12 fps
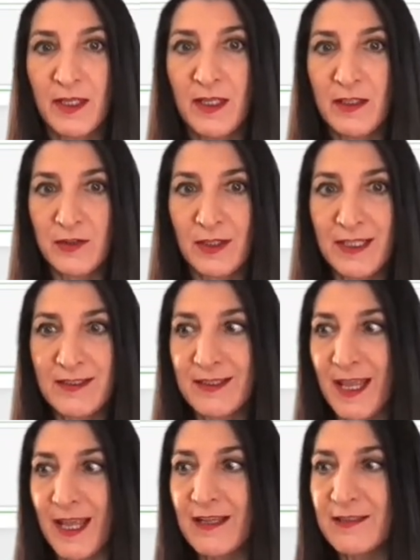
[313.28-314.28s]
So let's
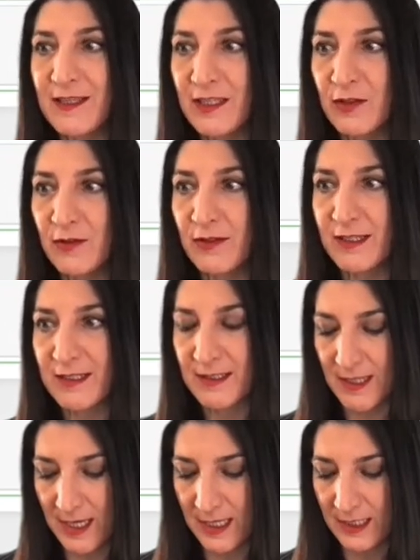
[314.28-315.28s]
execute this
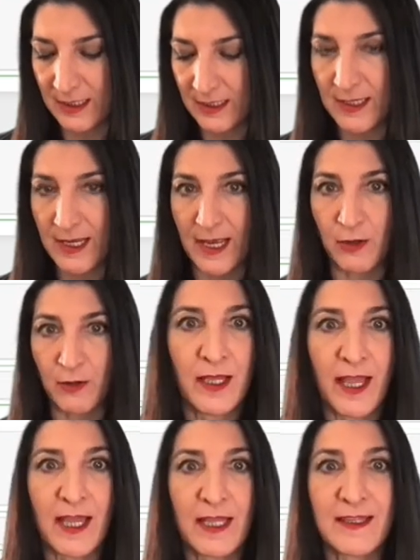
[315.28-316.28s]
line now,
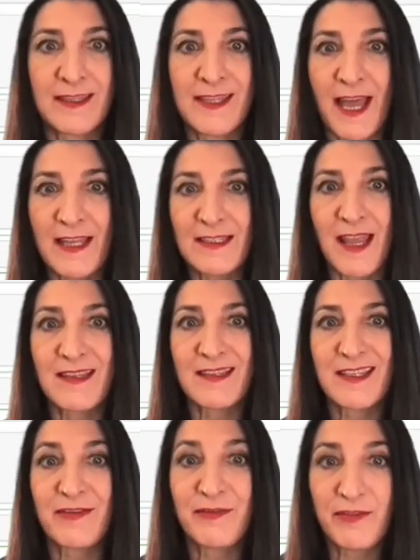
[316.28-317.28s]
and that
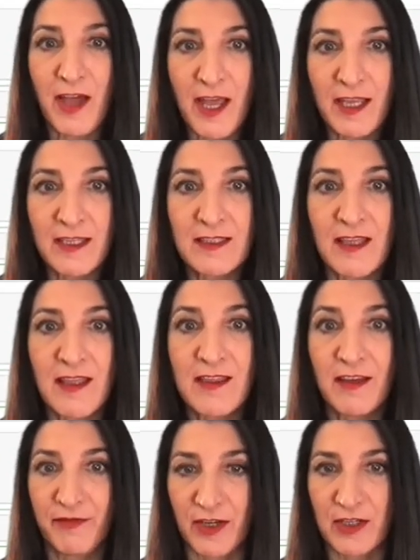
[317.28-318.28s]
defined
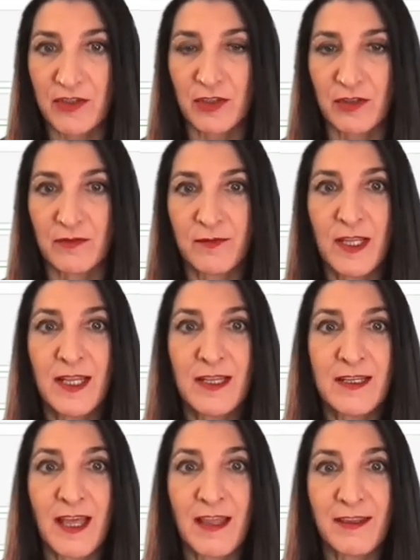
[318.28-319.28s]
the function.
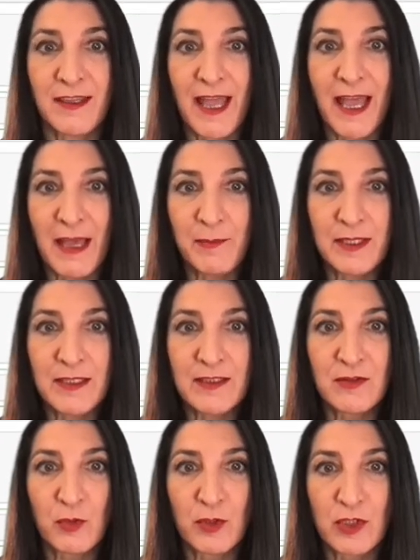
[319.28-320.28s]
Nothing happened,
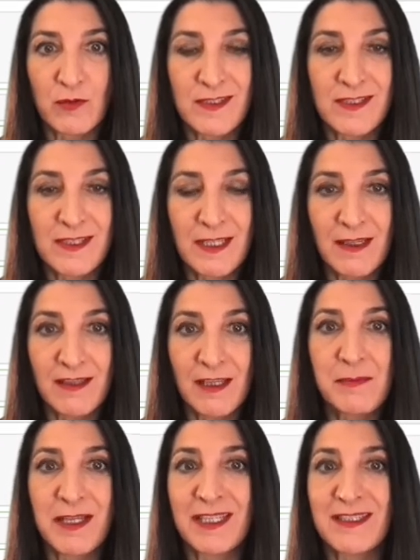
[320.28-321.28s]
we don't see
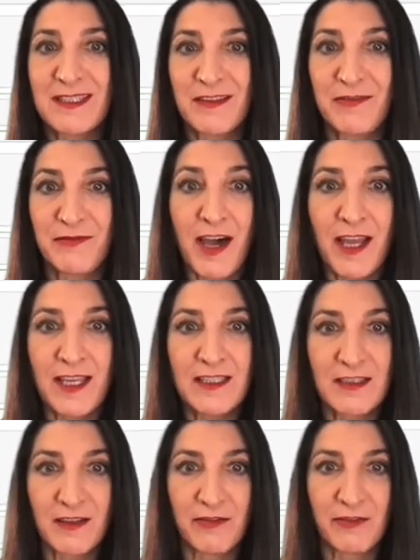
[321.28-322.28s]
anything, but it defined
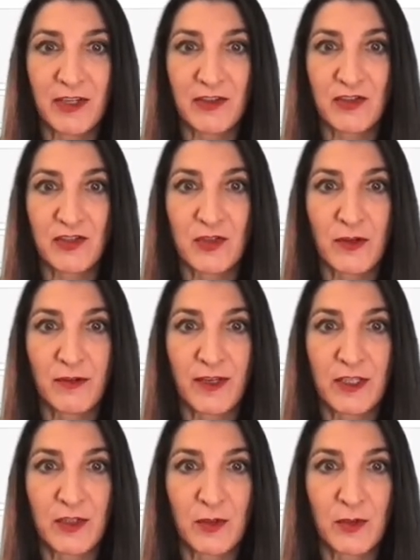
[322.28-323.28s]
the function. So if
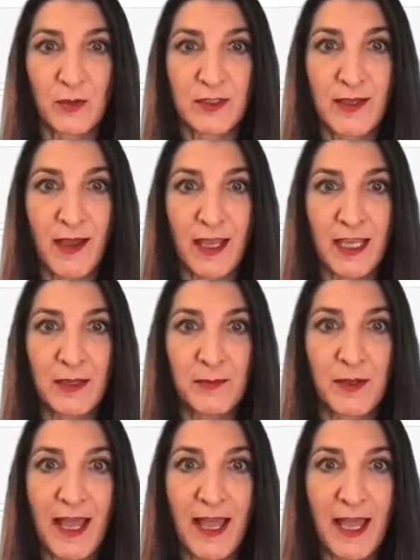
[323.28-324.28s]
I do
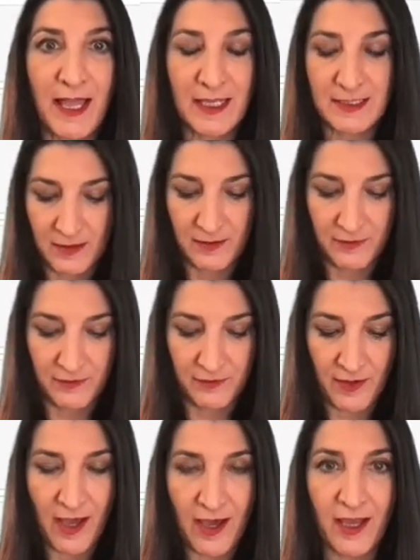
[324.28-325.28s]
type add
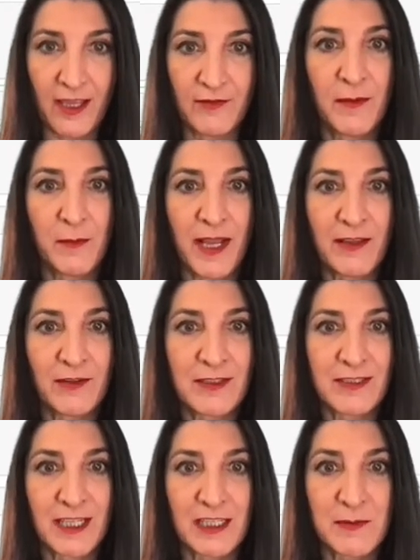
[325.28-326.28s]
5, Python
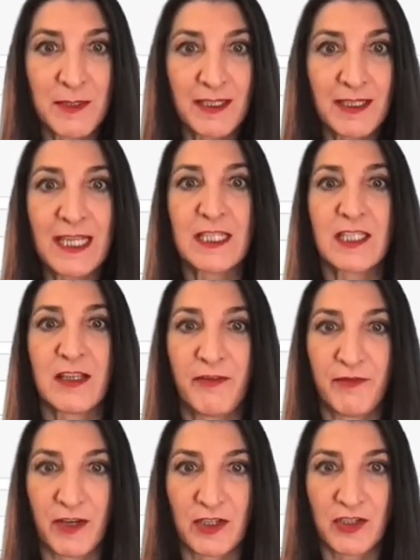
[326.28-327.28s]
tells me it's a
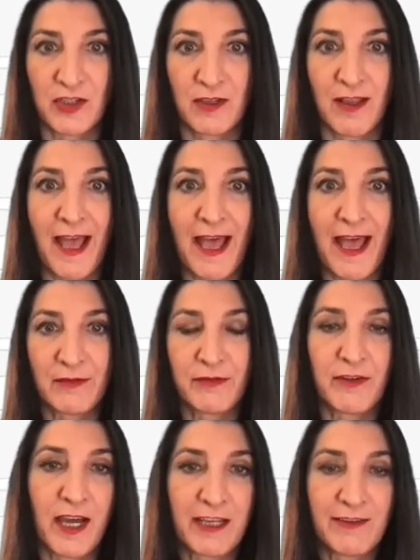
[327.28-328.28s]
function. Add
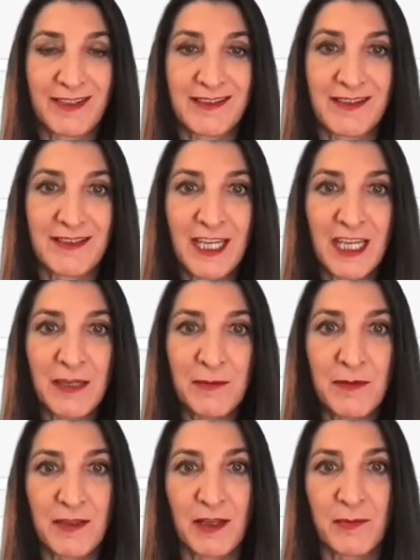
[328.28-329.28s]
5 is a
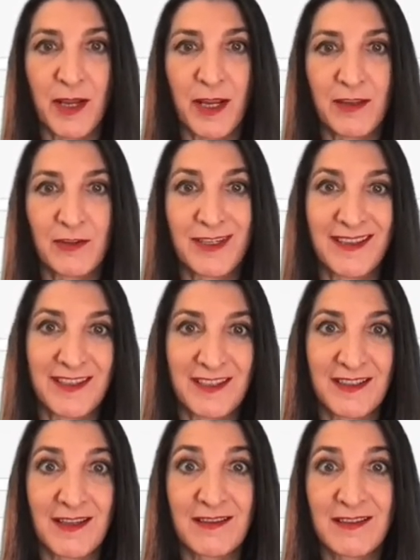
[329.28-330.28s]
name that Python in
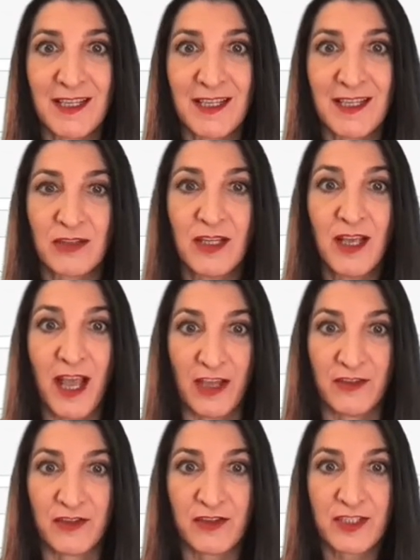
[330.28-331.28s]
this session
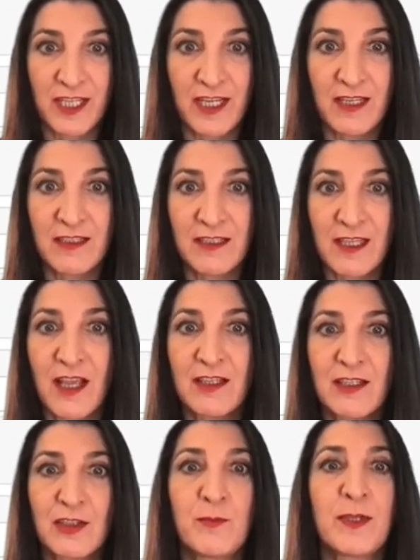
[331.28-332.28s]
understands
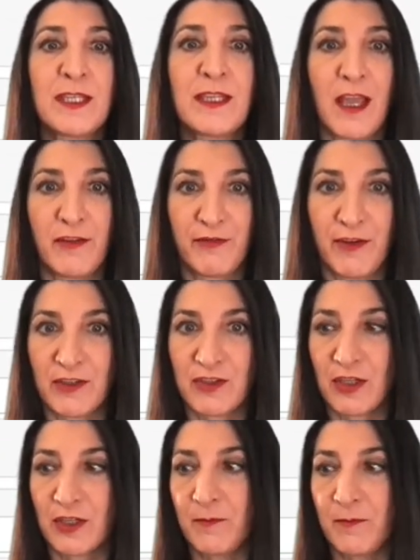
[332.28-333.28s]
to be a
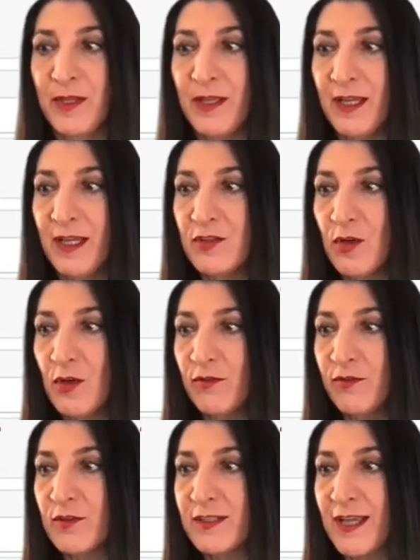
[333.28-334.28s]
function. And so
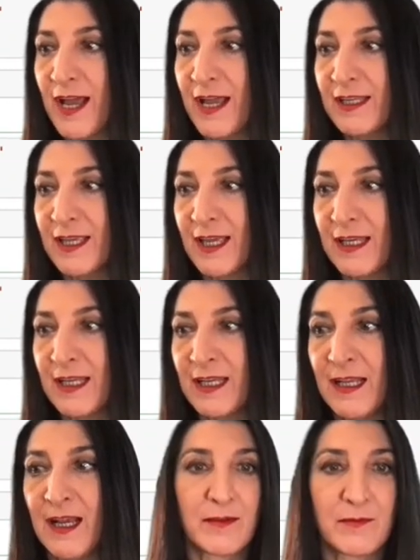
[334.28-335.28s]
of course I can
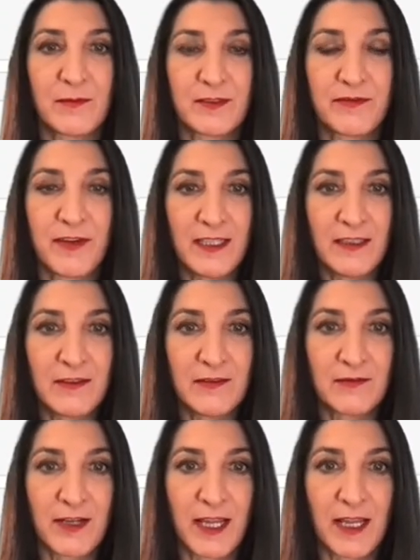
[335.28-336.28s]
define an
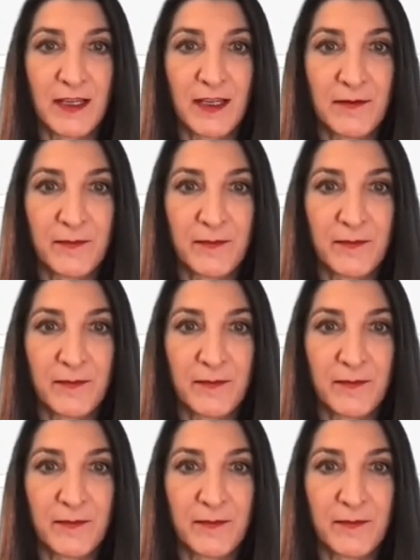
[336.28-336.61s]
array.